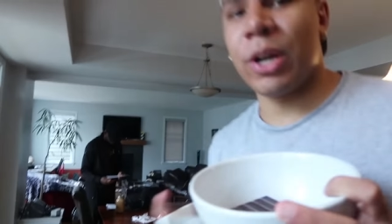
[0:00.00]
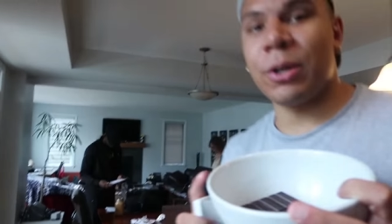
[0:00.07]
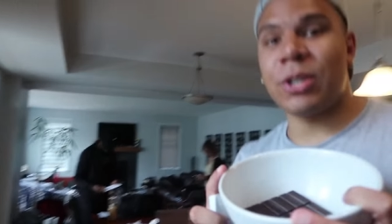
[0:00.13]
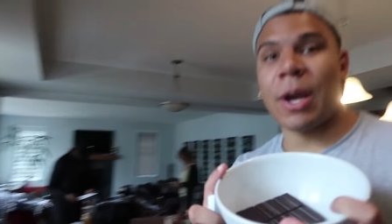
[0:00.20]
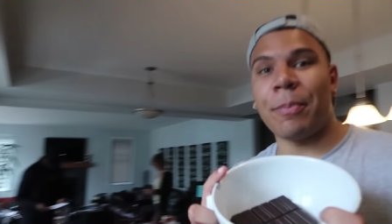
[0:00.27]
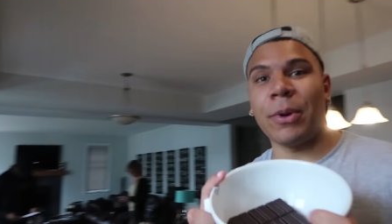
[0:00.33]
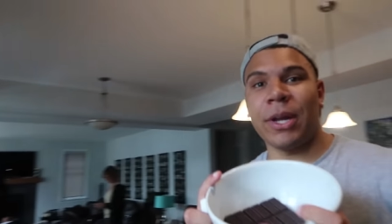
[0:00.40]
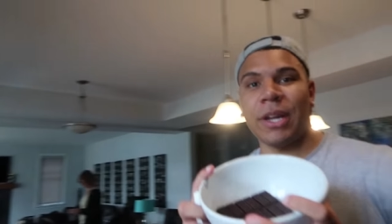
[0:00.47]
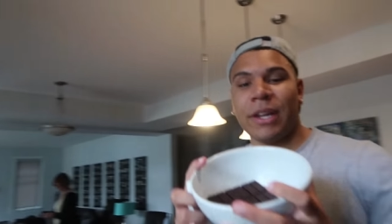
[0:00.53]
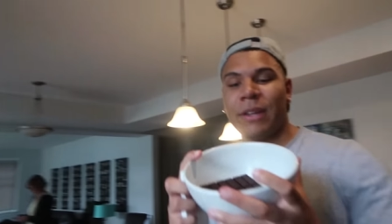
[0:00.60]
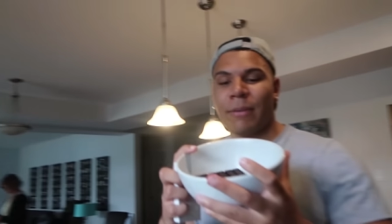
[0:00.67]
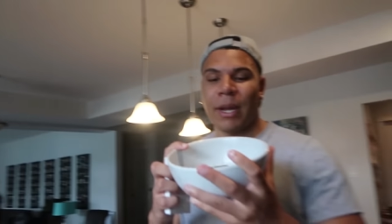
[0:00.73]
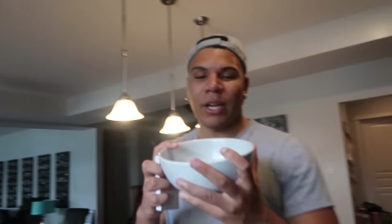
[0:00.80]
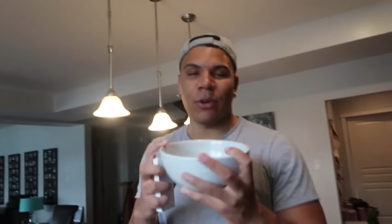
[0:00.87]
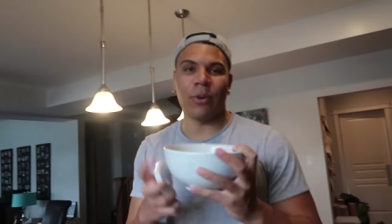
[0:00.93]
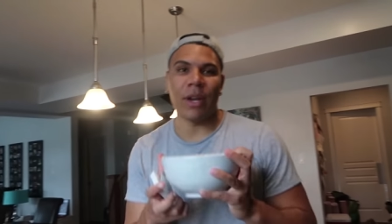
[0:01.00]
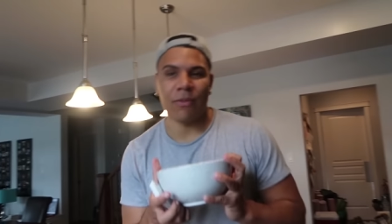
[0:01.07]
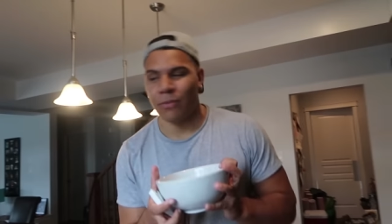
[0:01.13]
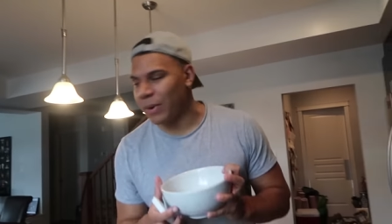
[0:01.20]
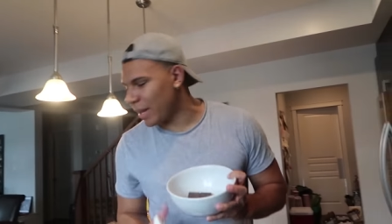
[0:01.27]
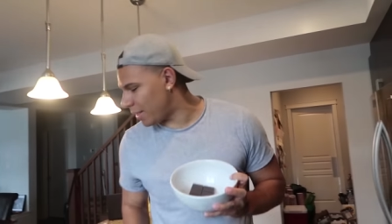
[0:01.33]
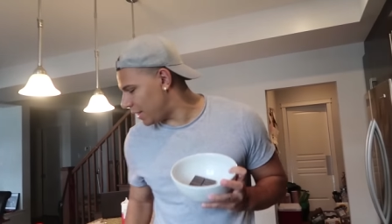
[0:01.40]
We're gonna try putting it in the
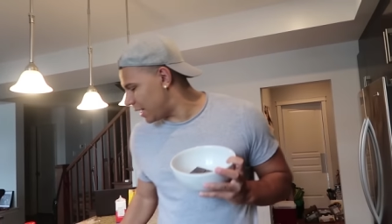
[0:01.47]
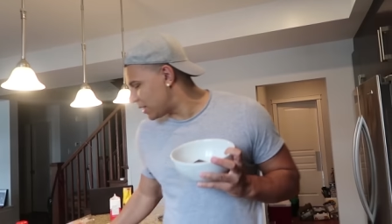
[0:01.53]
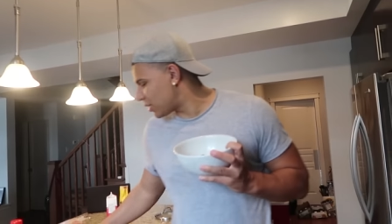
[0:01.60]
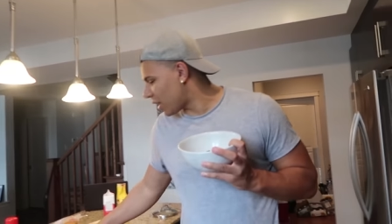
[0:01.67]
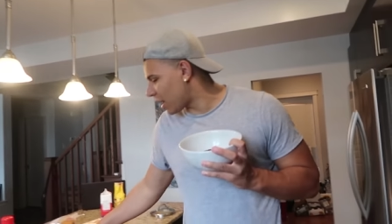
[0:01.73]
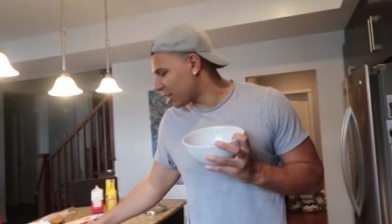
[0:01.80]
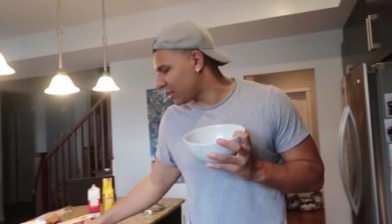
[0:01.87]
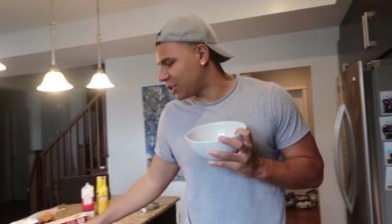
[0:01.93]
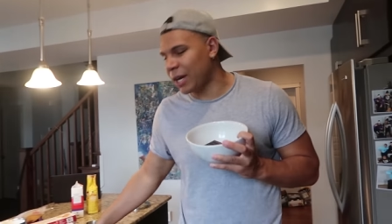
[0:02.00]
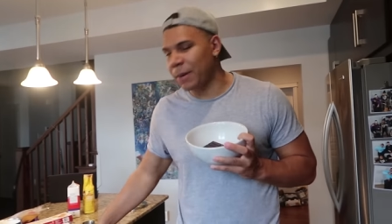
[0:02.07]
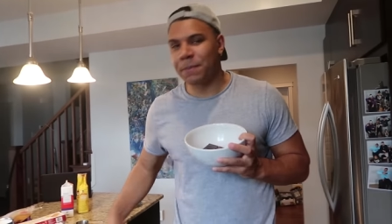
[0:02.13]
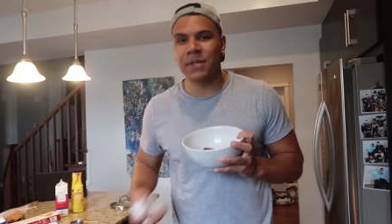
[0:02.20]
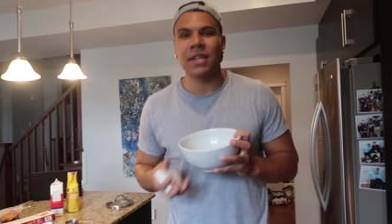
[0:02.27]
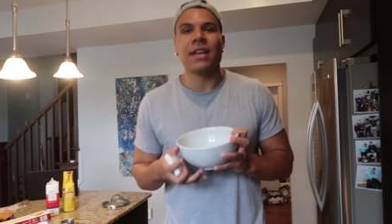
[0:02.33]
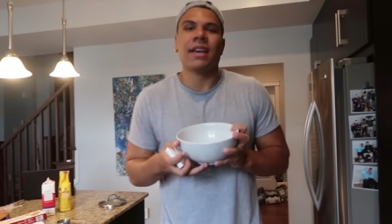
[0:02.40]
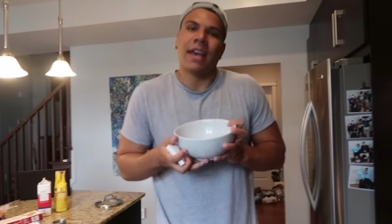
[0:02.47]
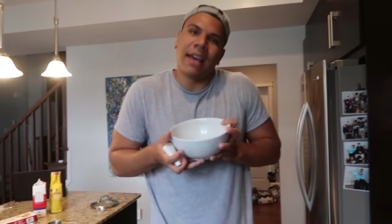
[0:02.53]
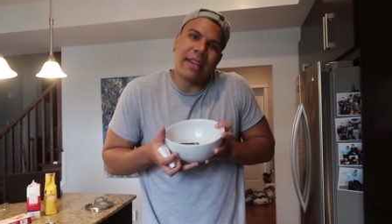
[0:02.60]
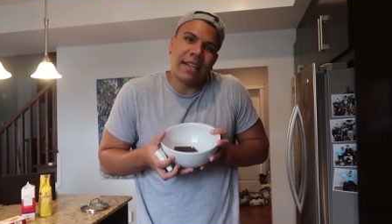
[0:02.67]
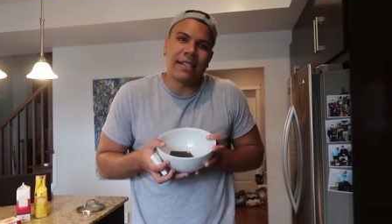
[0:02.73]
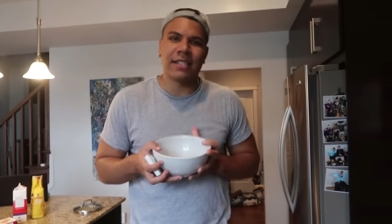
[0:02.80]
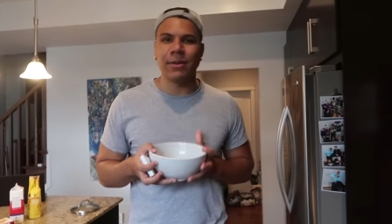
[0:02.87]
microwave with these chocolate chips
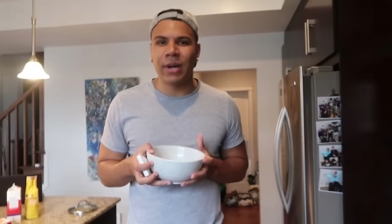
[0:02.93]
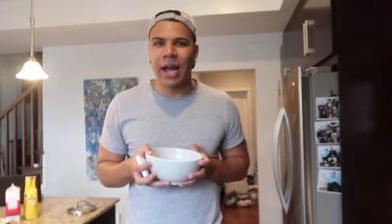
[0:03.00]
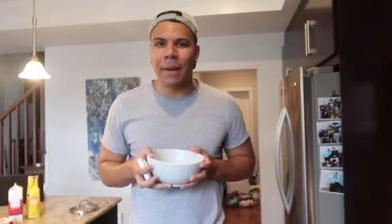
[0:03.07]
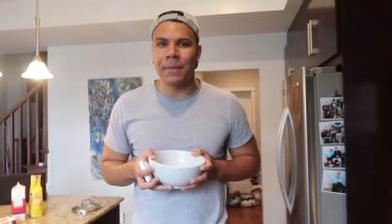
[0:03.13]
and then see what